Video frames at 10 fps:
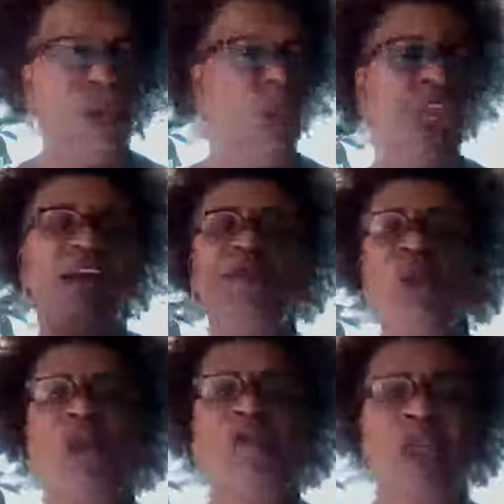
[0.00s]
Whatever
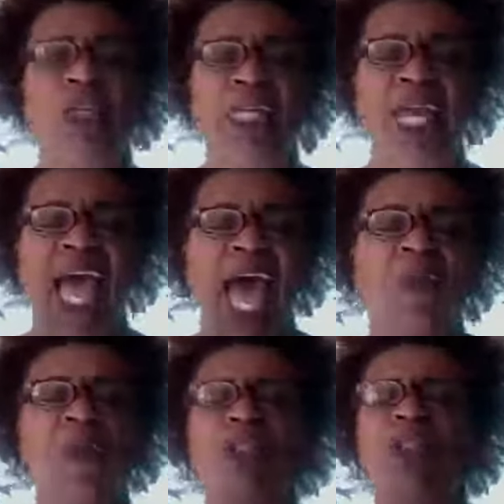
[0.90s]
you're feeling,
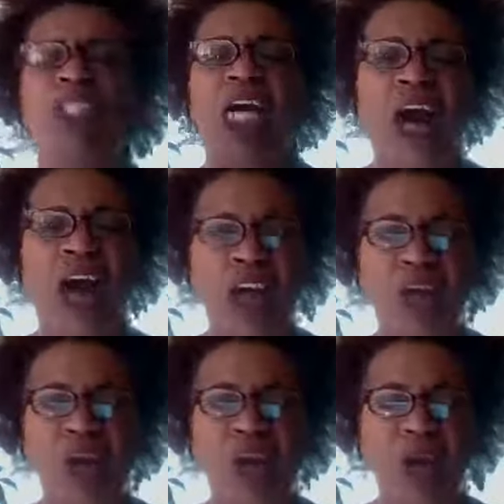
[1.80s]
I want you to
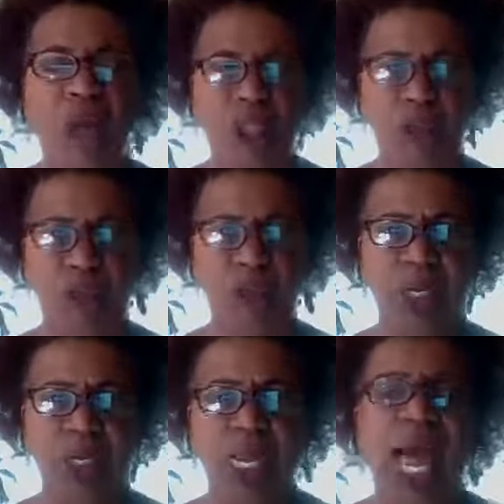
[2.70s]
honor what you're
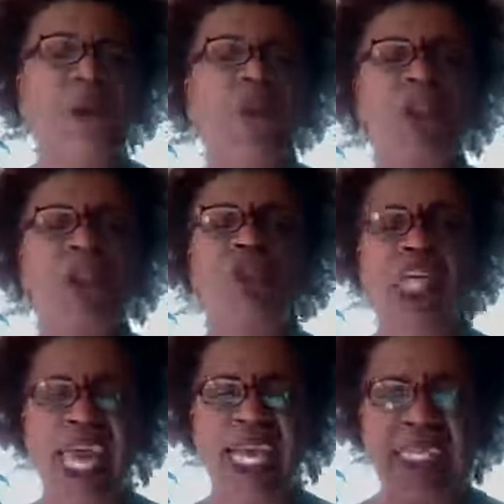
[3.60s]
feeling. I want you
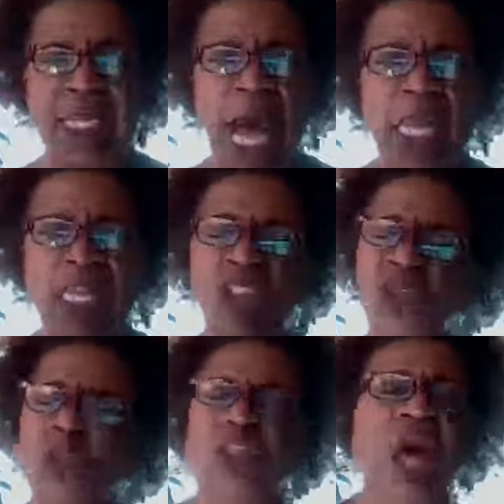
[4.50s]
to acknowledge
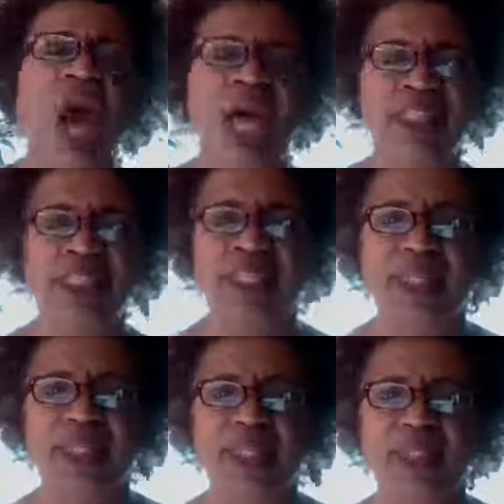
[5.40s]
your thoughts.
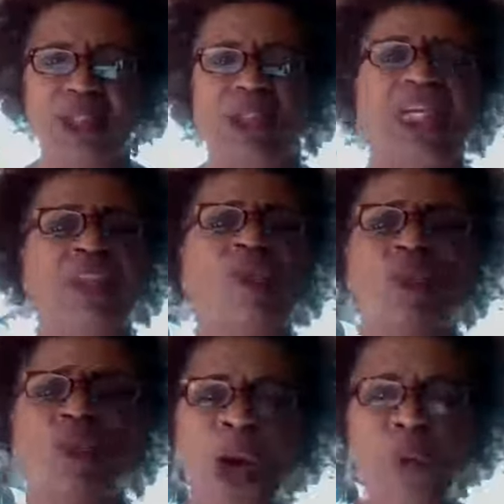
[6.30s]
There's
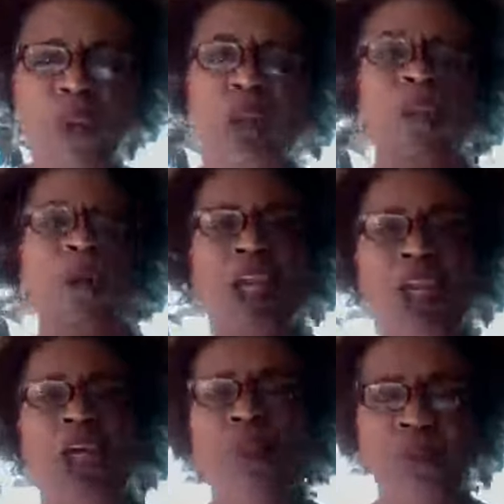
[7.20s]
nothing wrong with it. We're
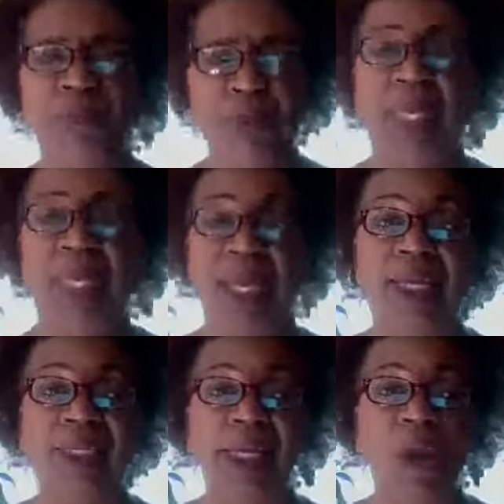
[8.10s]
human
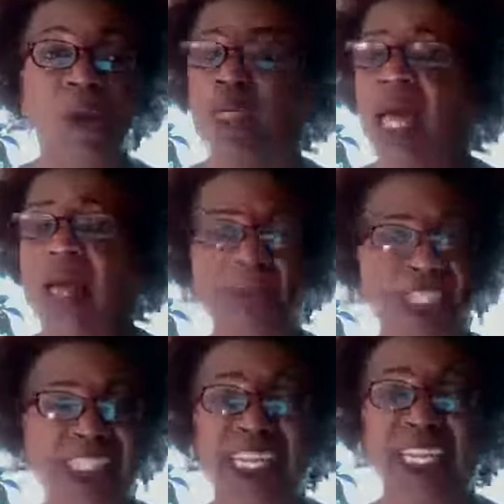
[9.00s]
beings. We're not
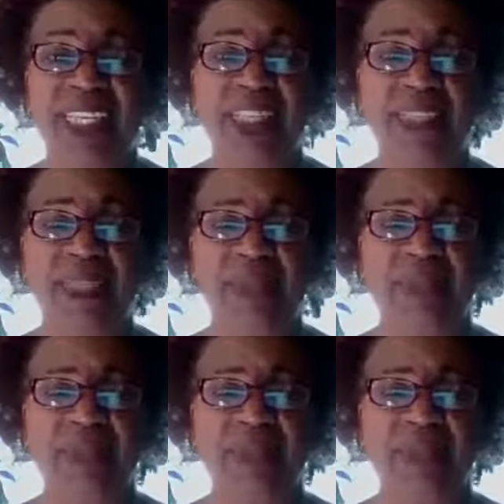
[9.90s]
machines.